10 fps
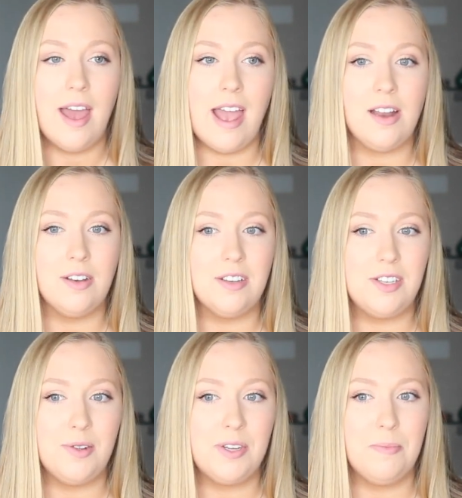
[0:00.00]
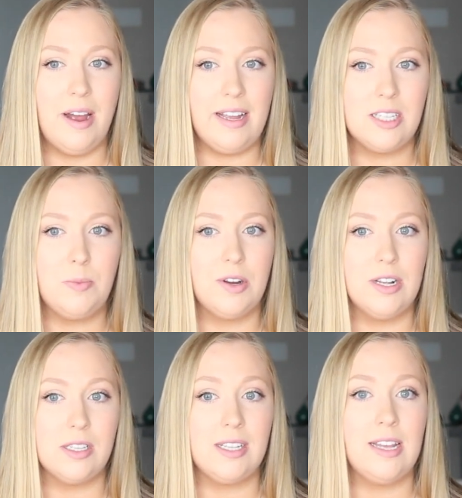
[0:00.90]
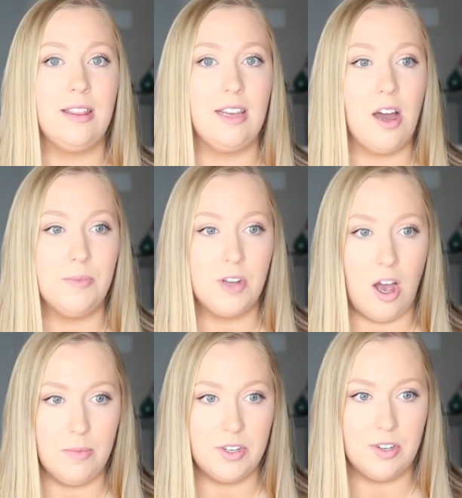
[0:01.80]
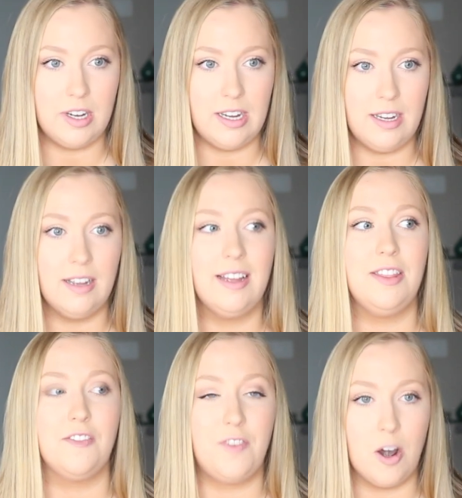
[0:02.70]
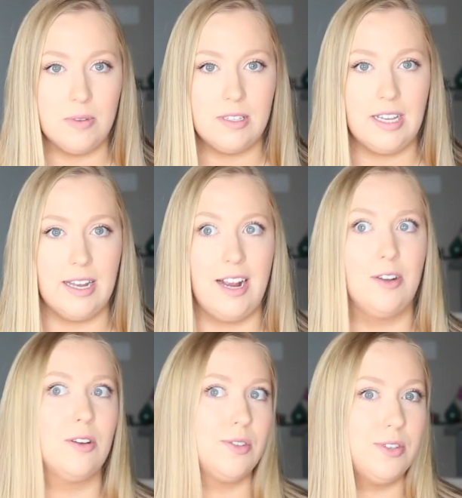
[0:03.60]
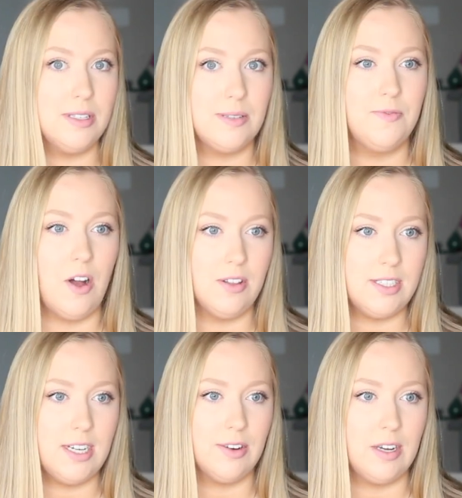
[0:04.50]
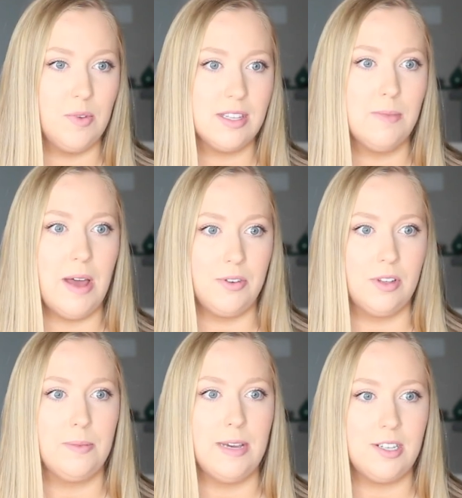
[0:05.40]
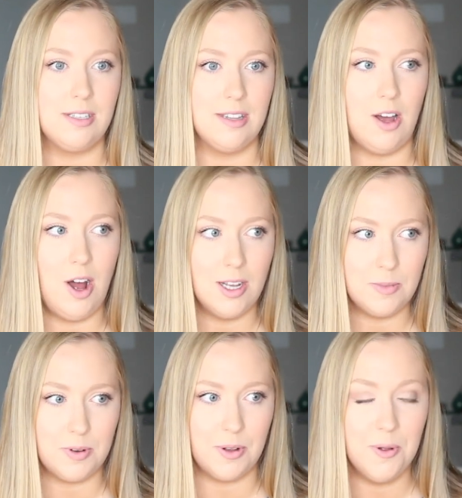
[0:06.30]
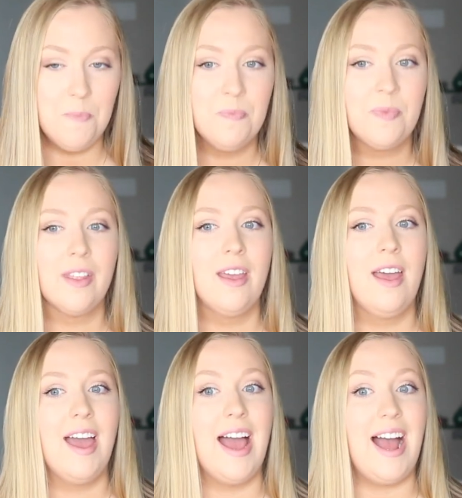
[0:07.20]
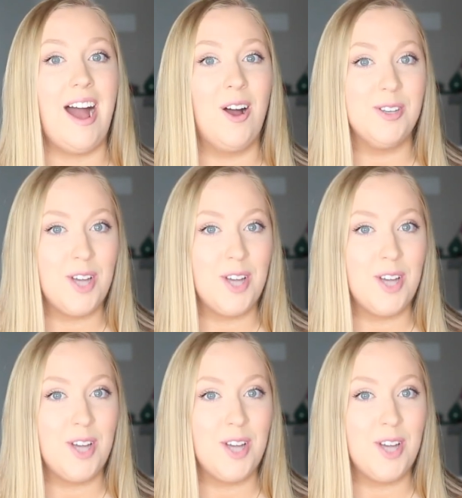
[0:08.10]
And due to my experience in the optometry, in the pharmacy, and I had also done some volunteering with some elderly patients in the hospital, on